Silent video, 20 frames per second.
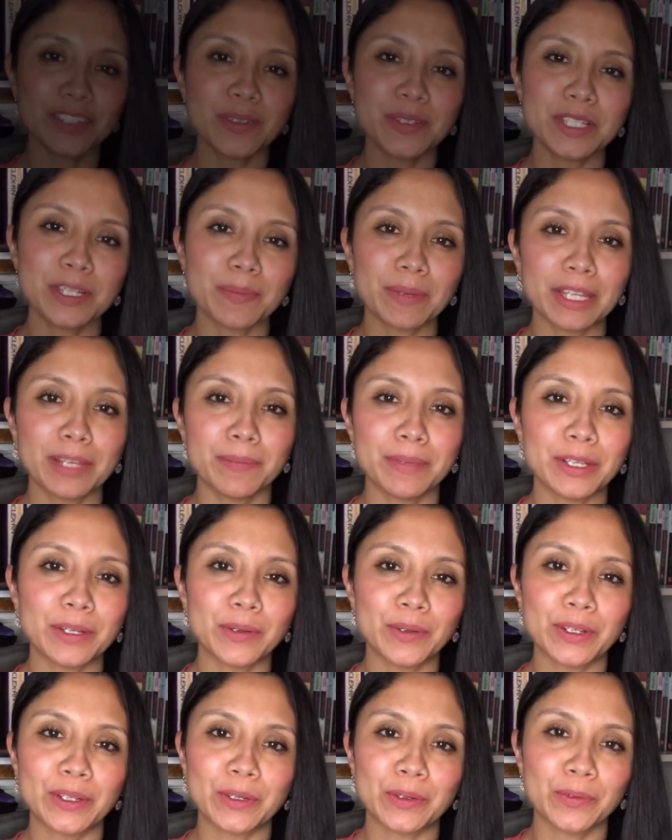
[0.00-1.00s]
ones I'm gonna be
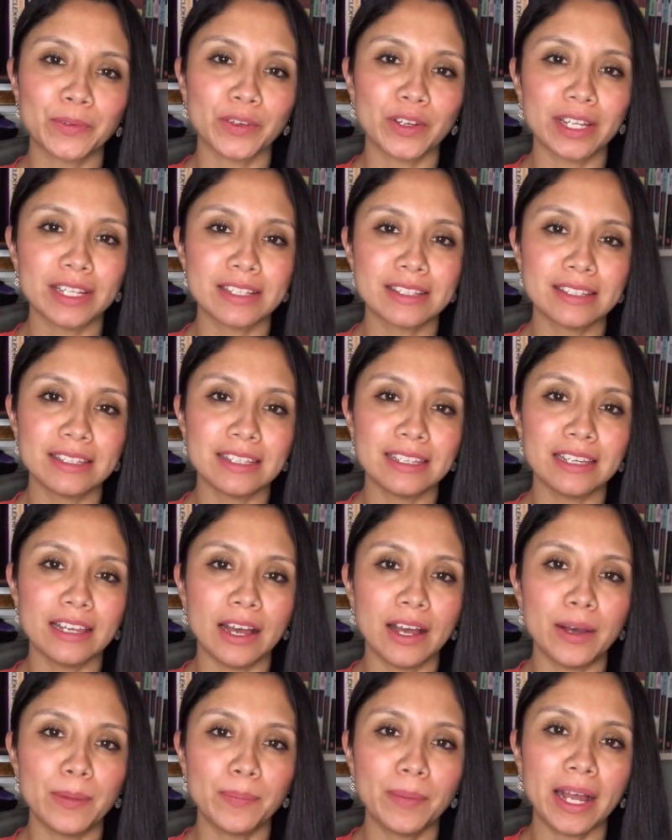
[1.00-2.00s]
going over is the
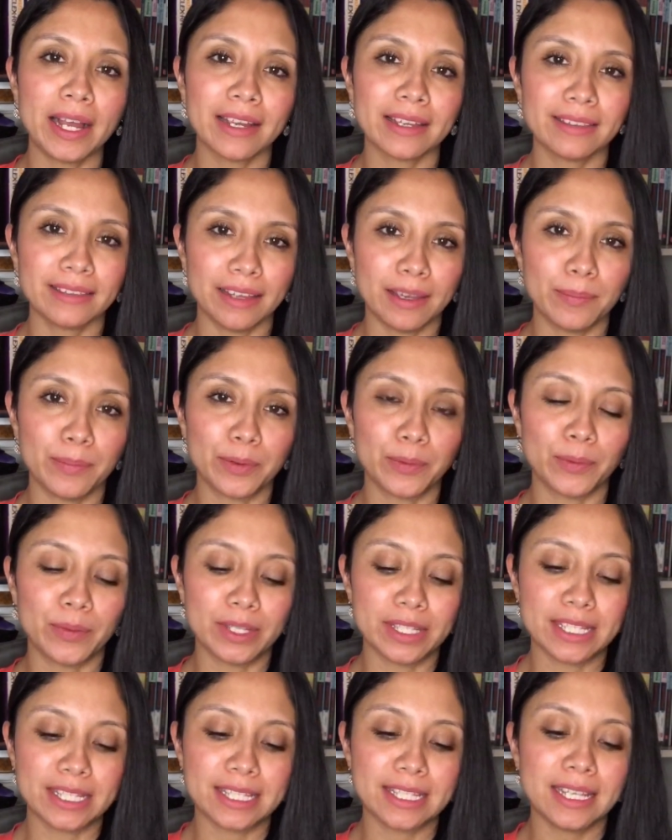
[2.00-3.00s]
pocket diaper
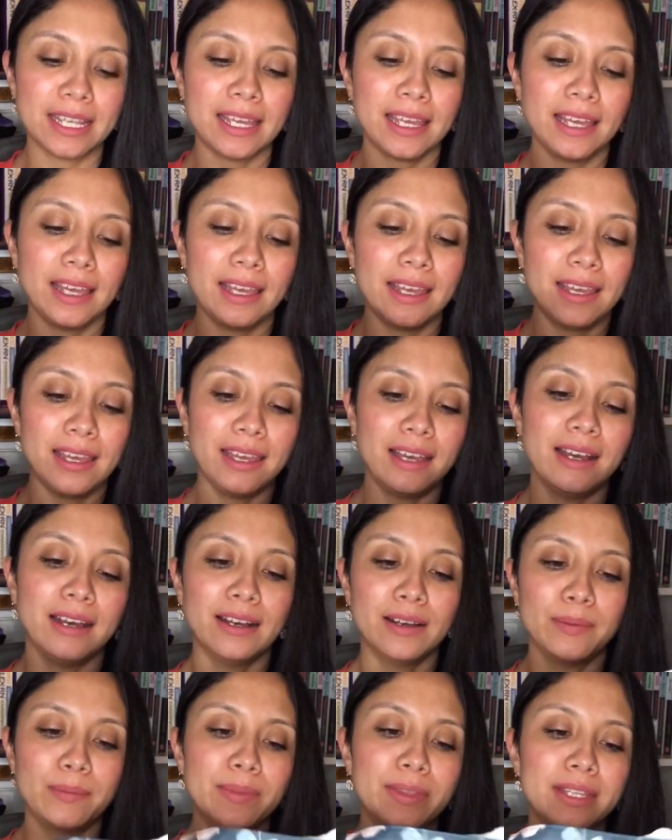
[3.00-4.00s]
ones.
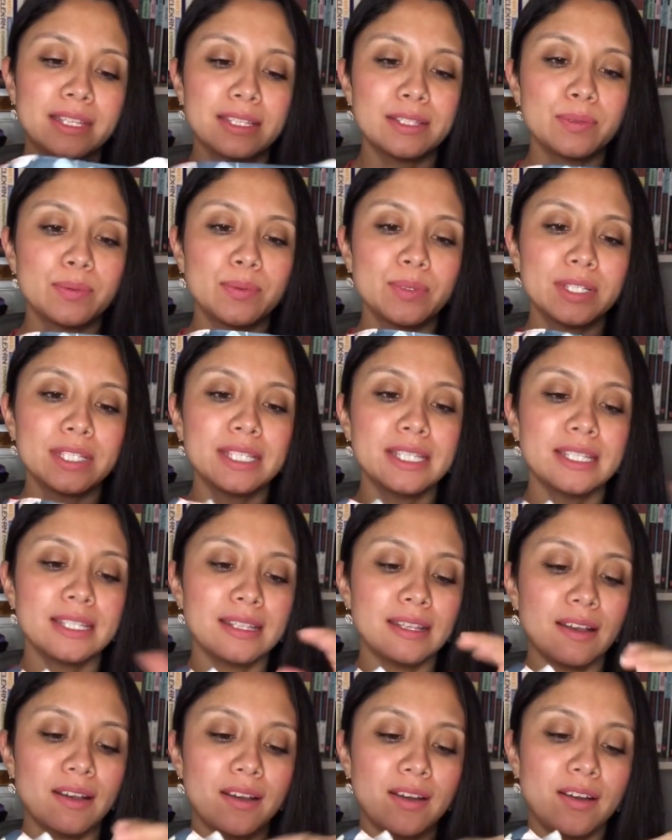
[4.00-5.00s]
These ones
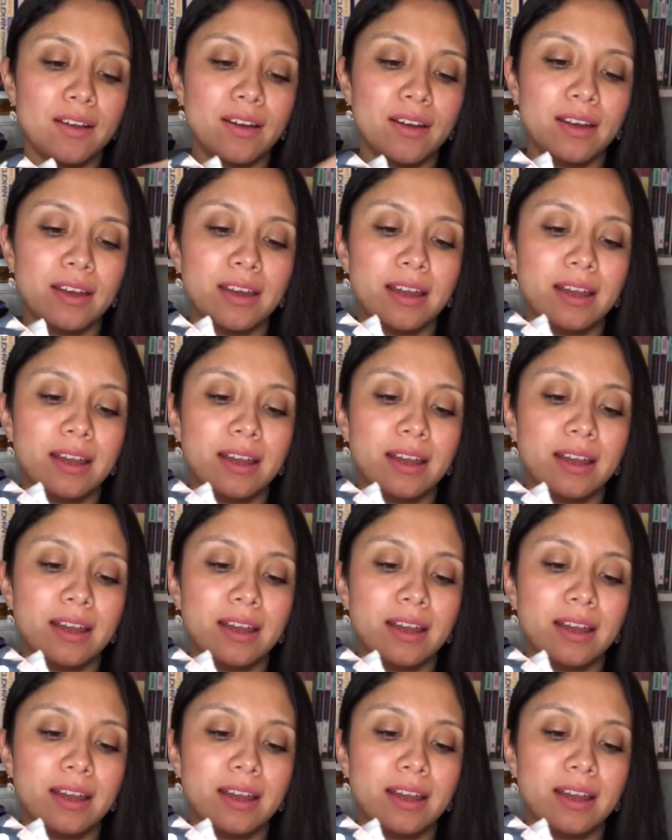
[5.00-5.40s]
are